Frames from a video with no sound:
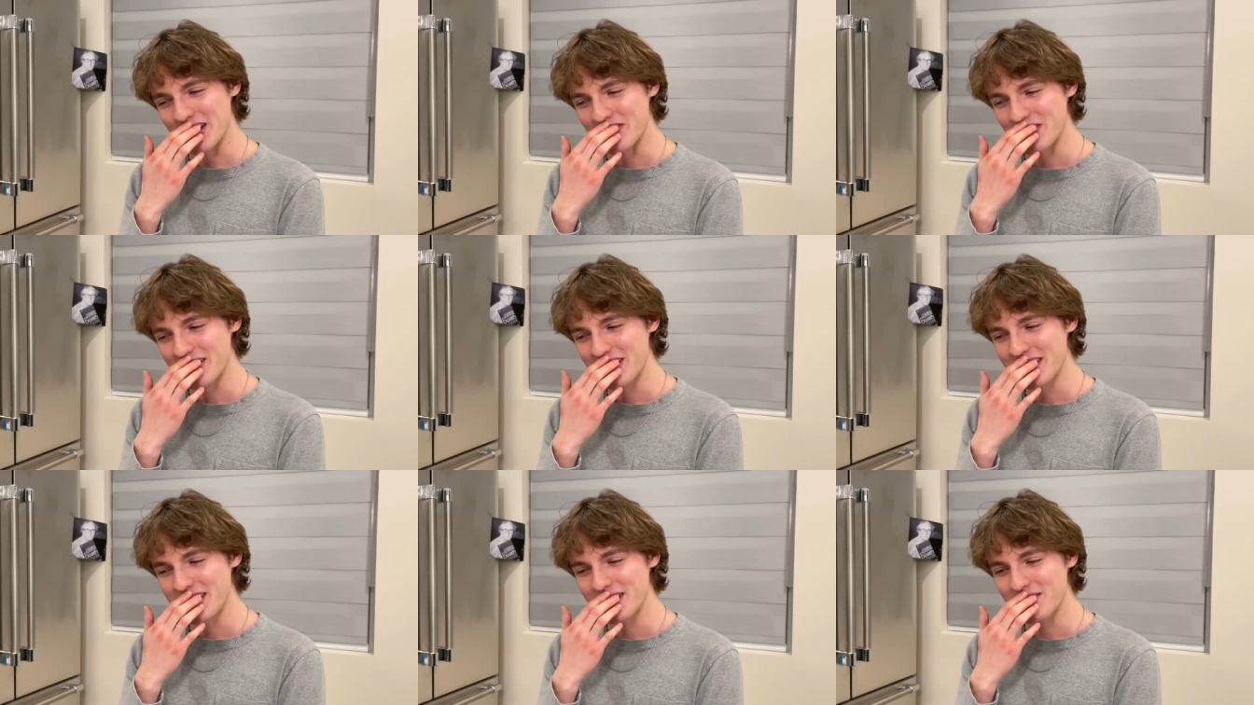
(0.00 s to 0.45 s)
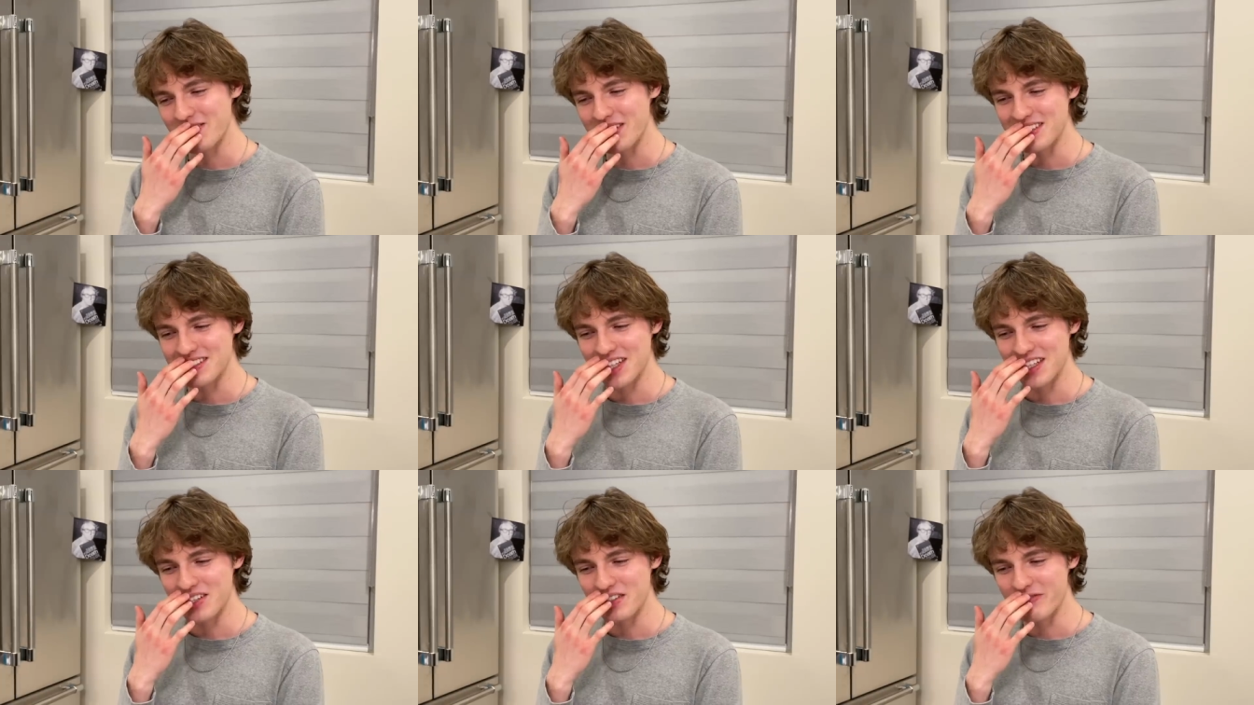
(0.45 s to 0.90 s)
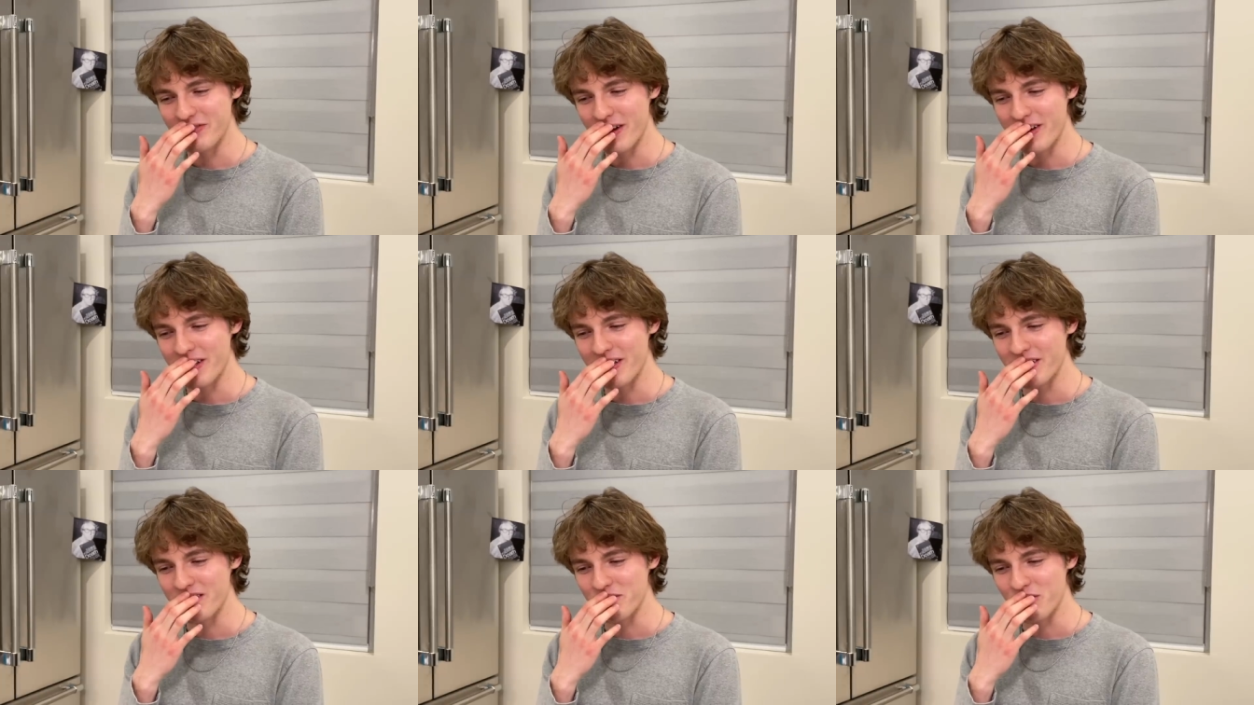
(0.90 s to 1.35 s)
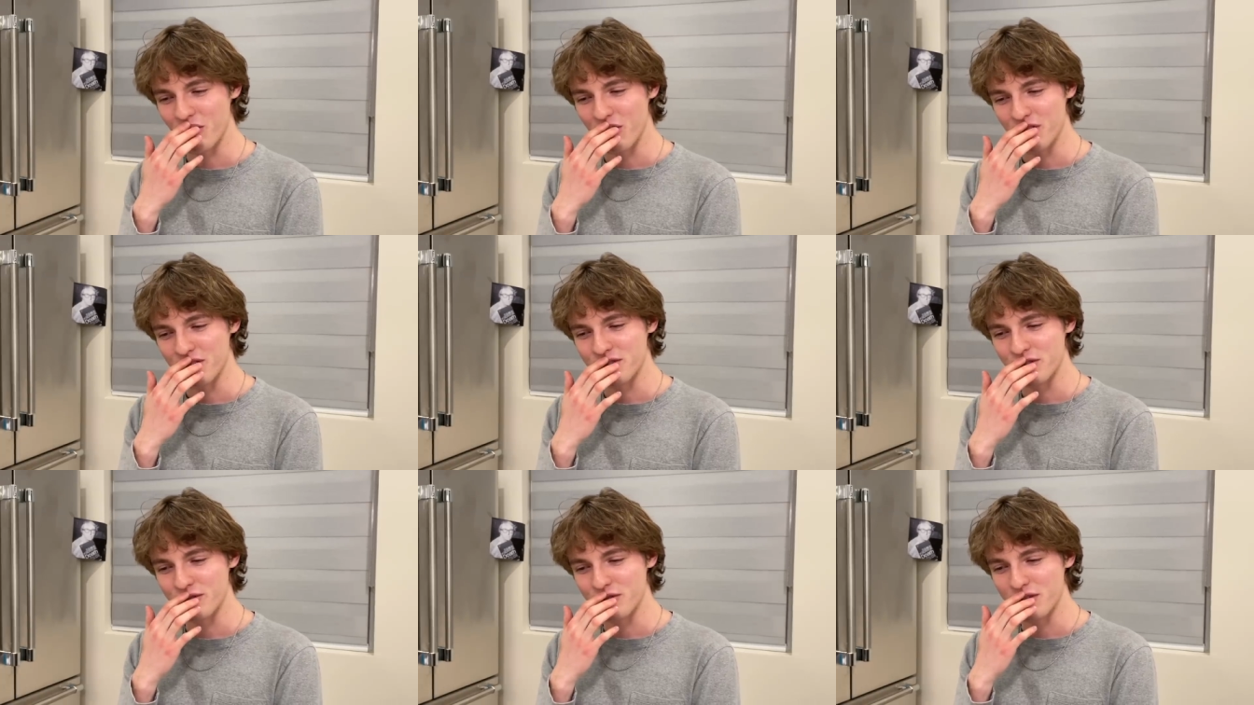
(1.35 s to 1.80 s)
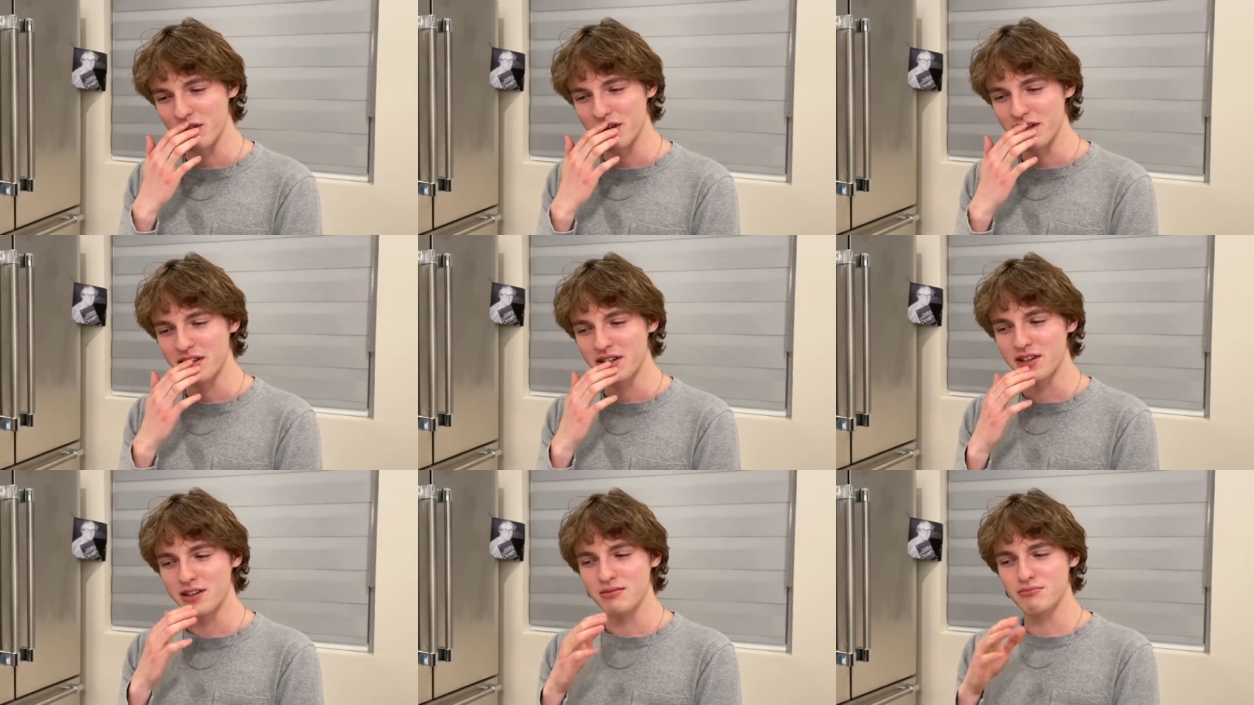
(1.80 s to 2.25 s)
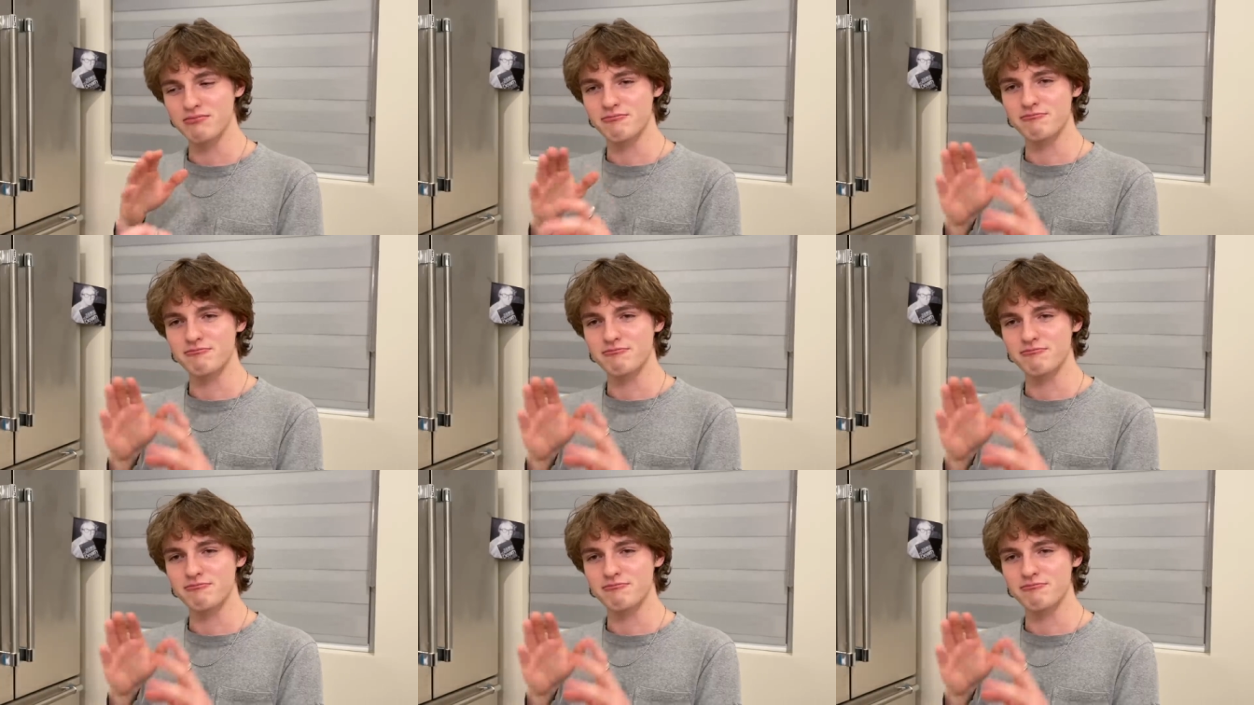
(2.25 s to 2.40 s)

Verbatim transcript: feel like it means that you read it and we're also like,